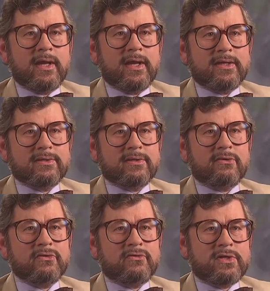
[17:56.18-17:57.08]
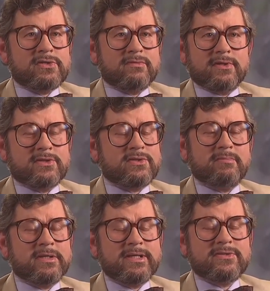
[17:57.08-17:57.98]
And on the face of it, there
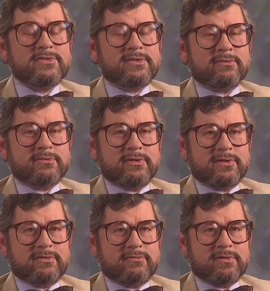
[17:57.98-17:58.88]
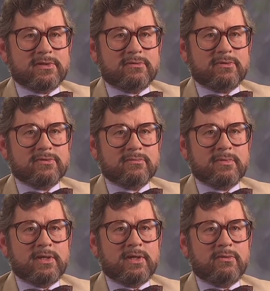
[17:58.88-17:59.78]
simply isn't an alternative to Darwinism.
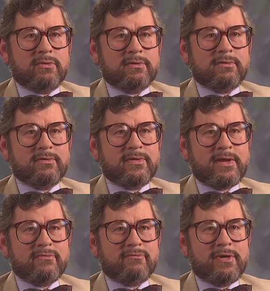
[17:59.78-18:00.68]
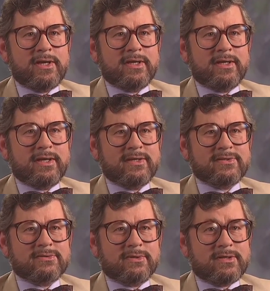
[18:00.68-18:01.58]
Well, that really
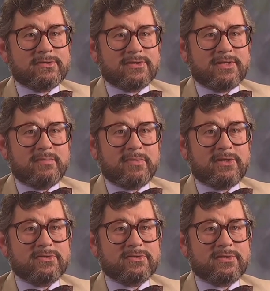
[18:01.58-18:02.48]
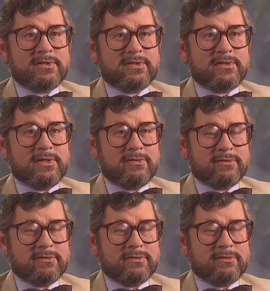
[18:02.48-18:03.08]
is to a large extent because the